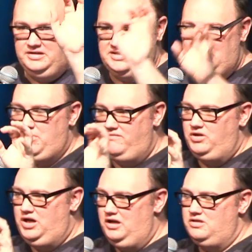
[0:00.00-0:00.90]
Some of you
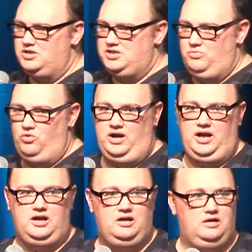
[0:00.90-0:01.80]
here this
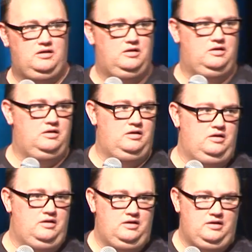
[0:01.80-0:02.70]
morning,
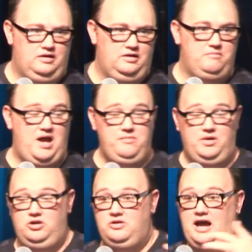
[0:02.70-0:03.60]
maybe
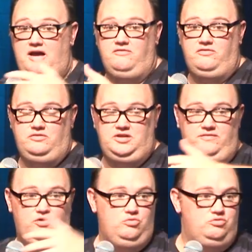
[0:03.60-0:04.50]
you have
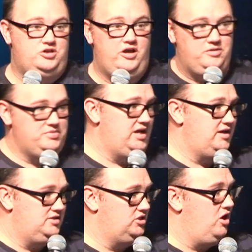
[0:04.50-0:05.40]
difficult
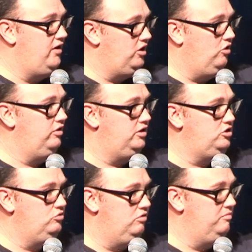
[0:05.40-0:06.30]
circumstances going on in
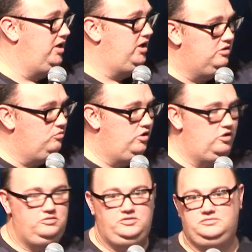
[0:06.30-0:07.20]
your immediate
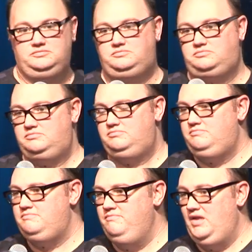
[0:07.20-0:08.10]
world
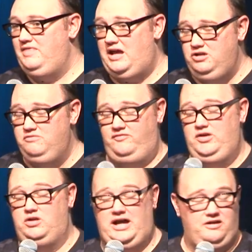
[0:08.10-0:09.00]
that you
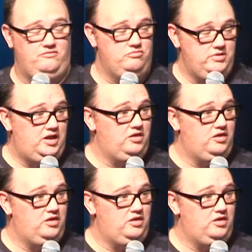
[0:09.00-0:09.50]
feel like have really